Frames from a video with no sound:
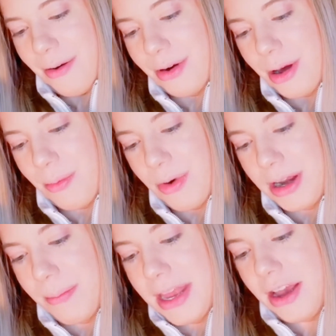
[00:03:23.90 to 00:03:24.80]
up, wait
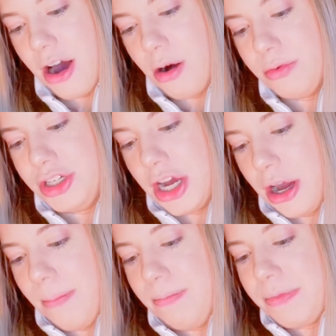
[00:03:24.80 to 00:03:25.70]
a minute, hold up.
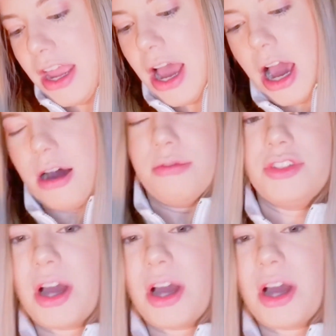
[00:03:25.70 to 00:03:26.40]
Hold up,